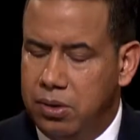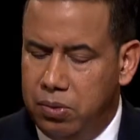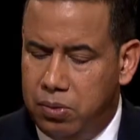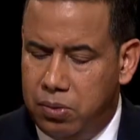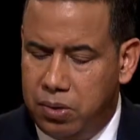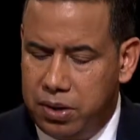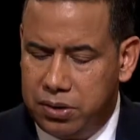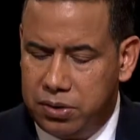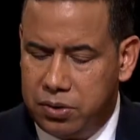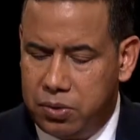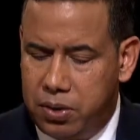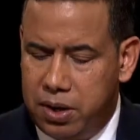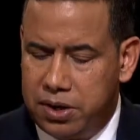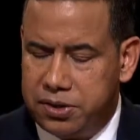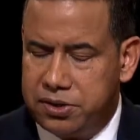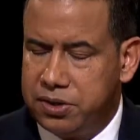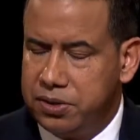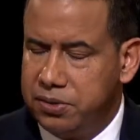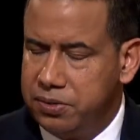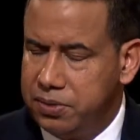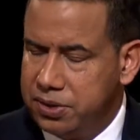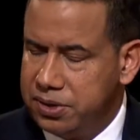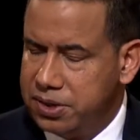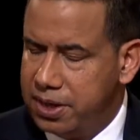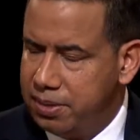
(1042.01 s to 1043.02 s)
one question,
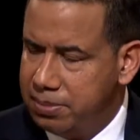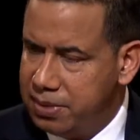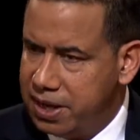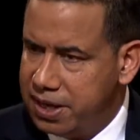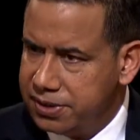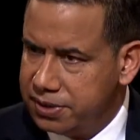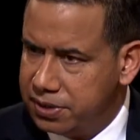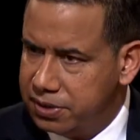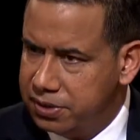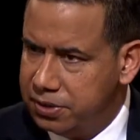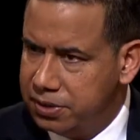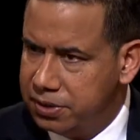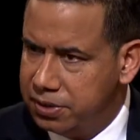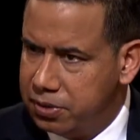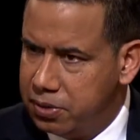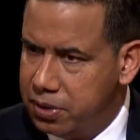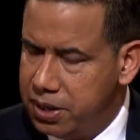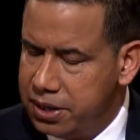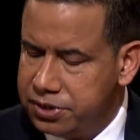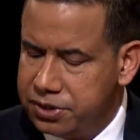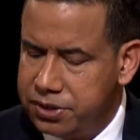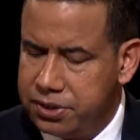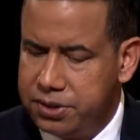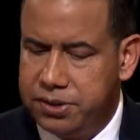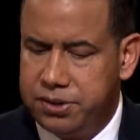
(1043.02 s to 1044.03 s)
the reason I'm asking you the
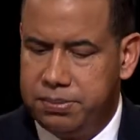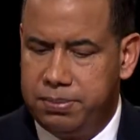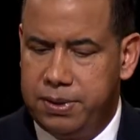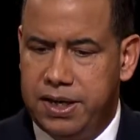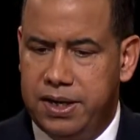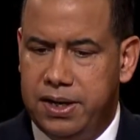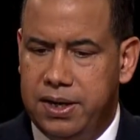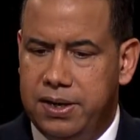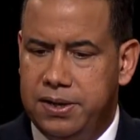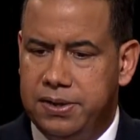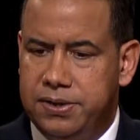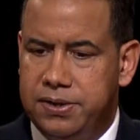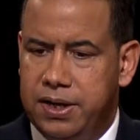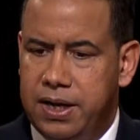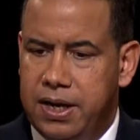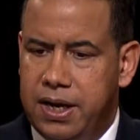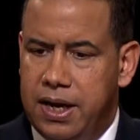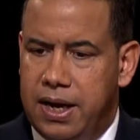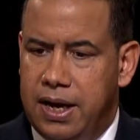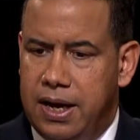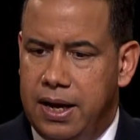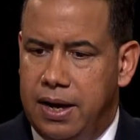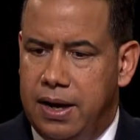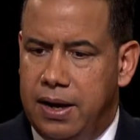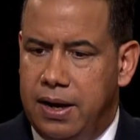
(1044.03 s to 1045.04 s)
question is because,
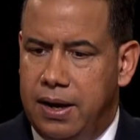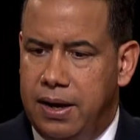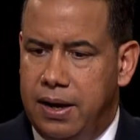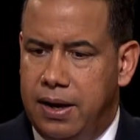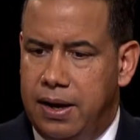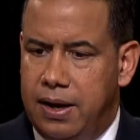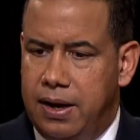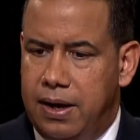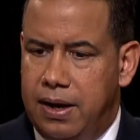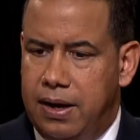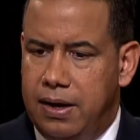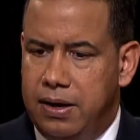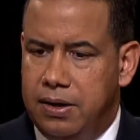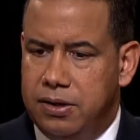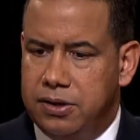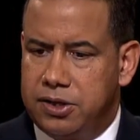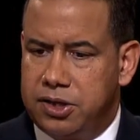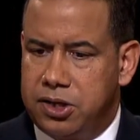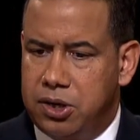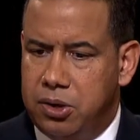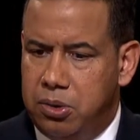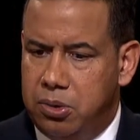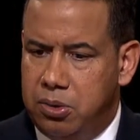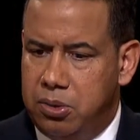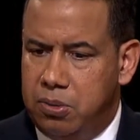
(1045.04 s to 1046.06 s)

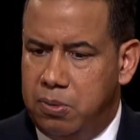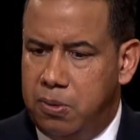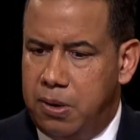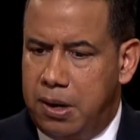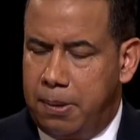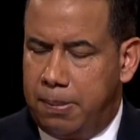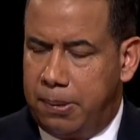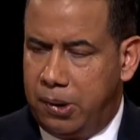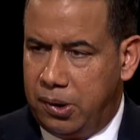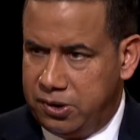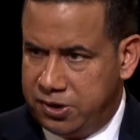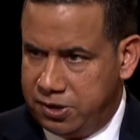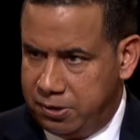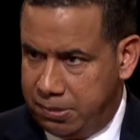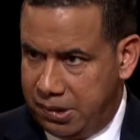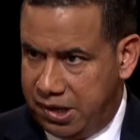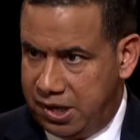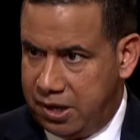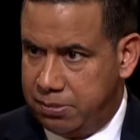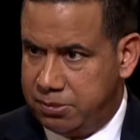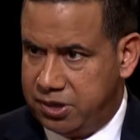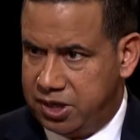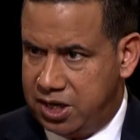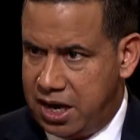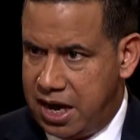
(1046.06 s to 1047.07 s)
so when a person
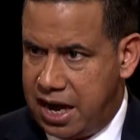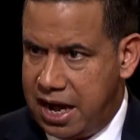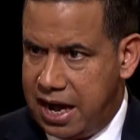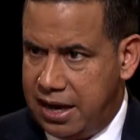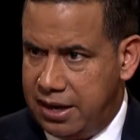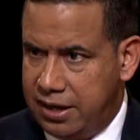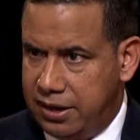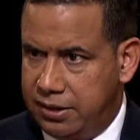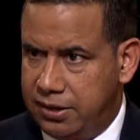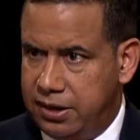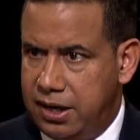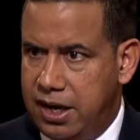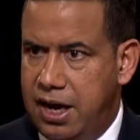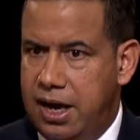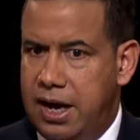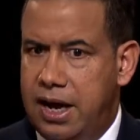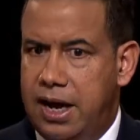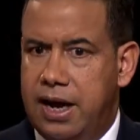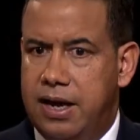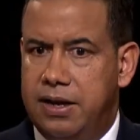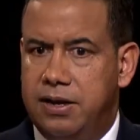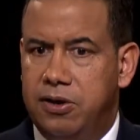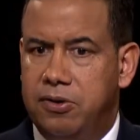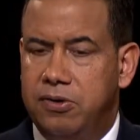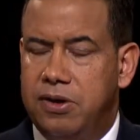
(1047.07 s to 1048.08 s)
becomes an addict
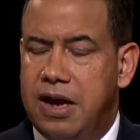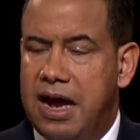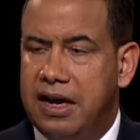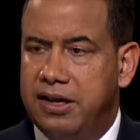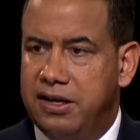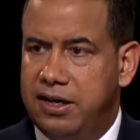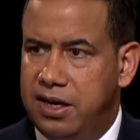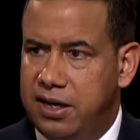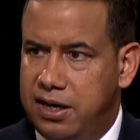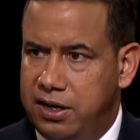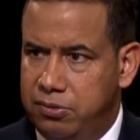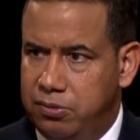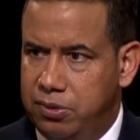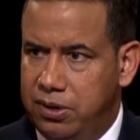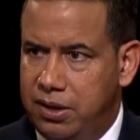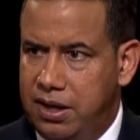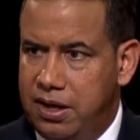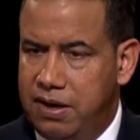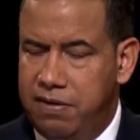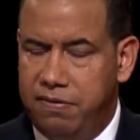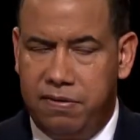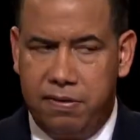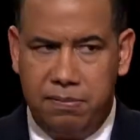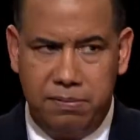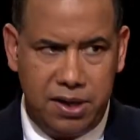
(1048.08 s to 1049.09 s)
and they're not getting
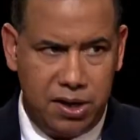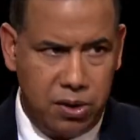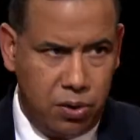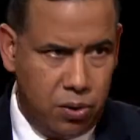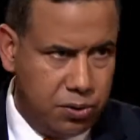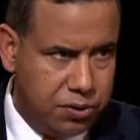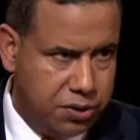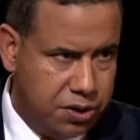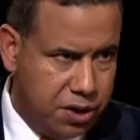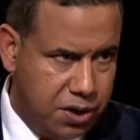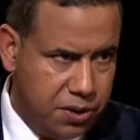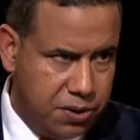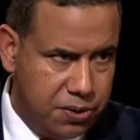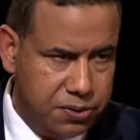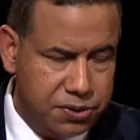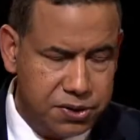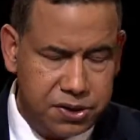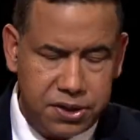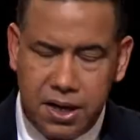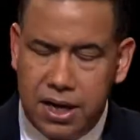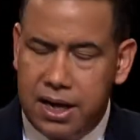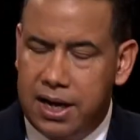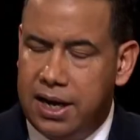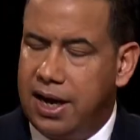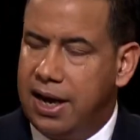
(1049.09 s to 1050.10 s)
relief from the old dose,
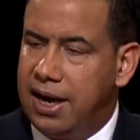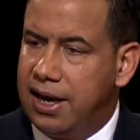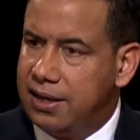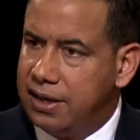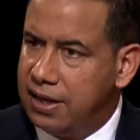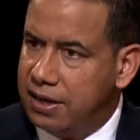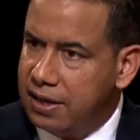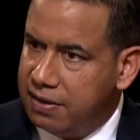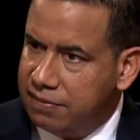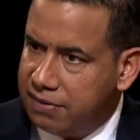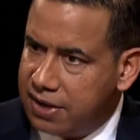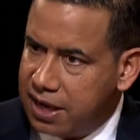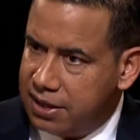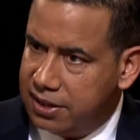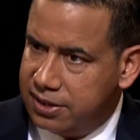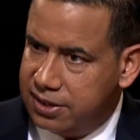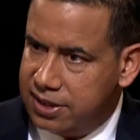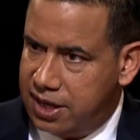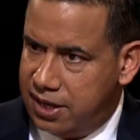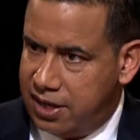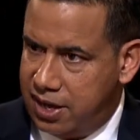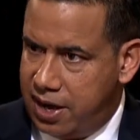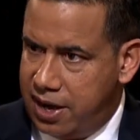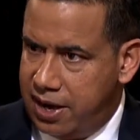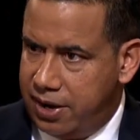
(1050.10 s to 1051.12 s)
and then they've got to
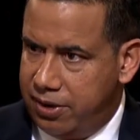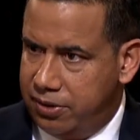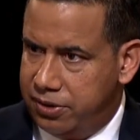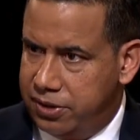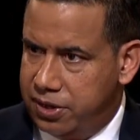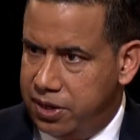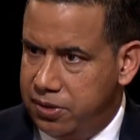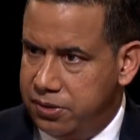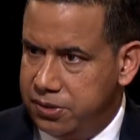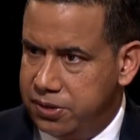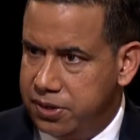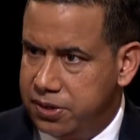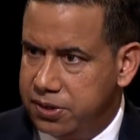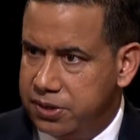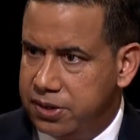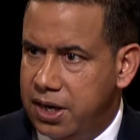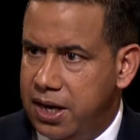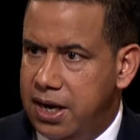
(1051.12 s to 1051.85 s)
take higher doses.